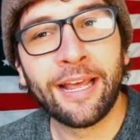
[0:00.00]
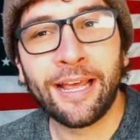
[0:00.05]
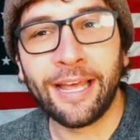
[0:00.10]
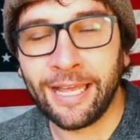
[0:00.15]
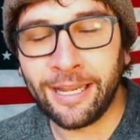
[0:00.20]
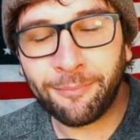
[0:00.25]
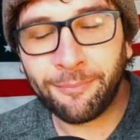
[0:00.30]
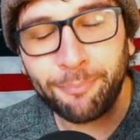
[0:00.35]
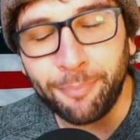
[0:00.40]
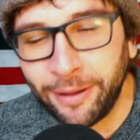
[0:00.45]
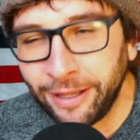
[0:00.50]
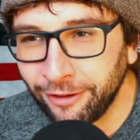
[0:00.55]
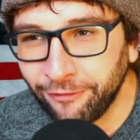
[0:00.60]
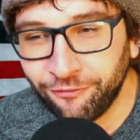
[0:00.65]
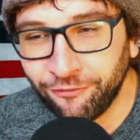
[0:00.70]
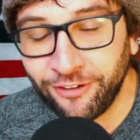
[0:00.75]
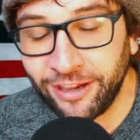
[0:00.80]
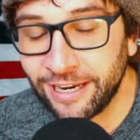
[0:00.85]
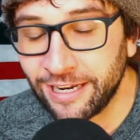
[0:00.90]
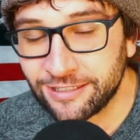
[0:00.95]
and pig
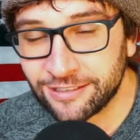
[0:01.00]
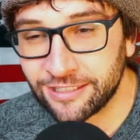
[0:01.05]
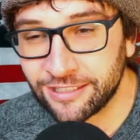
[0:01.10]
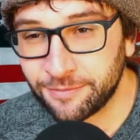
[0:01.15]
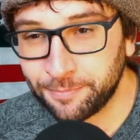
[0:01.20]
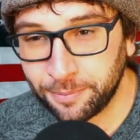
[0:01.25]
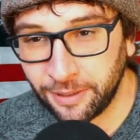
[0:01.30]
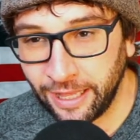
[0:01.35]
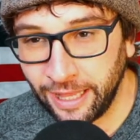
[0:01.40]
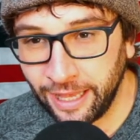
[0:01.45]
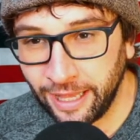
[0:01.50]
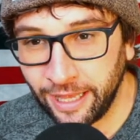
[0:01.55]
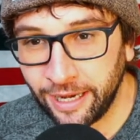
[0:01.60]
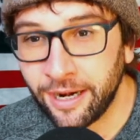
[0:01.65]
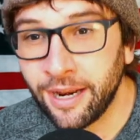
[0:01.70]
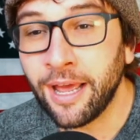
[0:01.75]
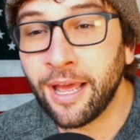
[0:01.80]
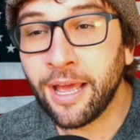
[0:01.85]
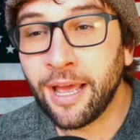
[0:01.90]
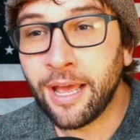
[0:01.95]
fetuses plan,
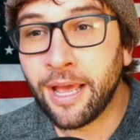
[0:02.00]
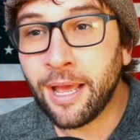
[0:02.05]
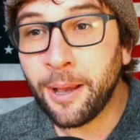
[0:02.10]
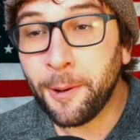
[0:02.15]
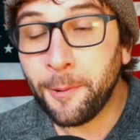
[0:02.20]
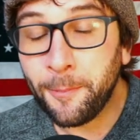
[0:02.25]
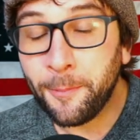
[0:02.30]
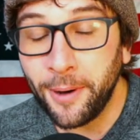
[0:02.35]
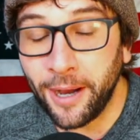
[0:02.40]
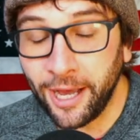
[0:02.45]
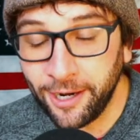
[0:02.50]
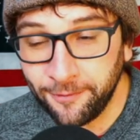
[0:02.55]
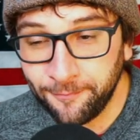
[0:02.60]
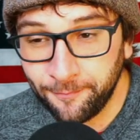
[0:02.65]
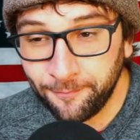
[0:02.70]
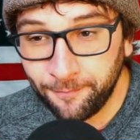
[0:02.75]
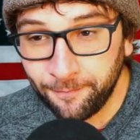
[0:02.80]
but